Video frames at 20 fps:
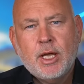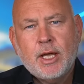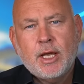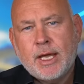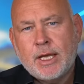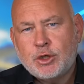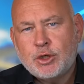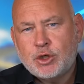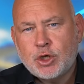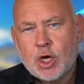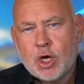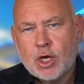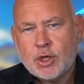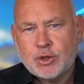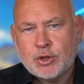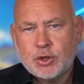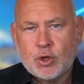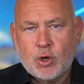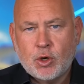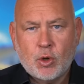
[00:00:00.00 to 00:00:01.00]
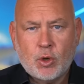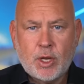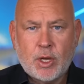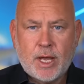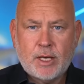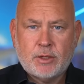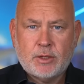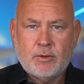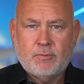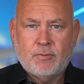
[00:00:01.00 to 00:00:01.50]
and judged
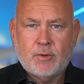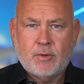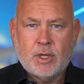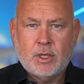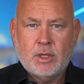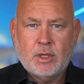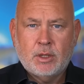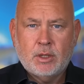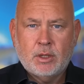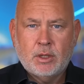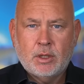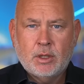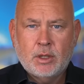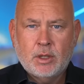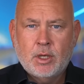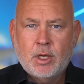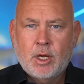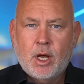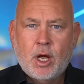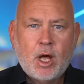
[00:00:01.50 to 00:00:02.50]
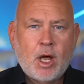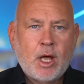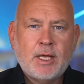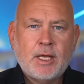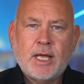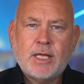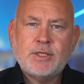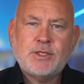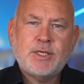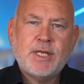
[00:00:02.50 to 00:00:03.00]
collectively
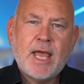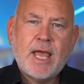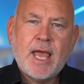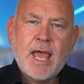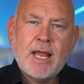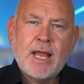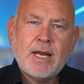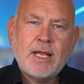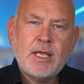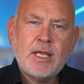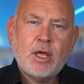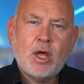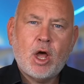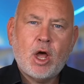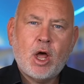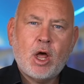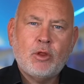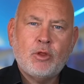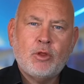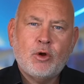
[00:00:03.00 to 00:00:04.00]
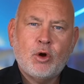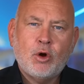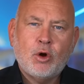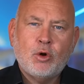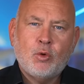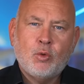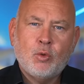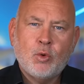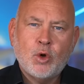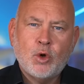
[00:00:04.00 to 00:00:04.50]
against any other
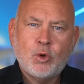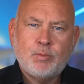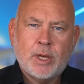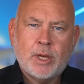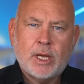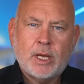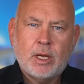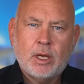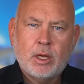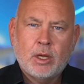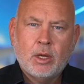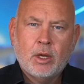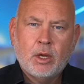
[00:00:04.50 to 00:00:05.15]
grouping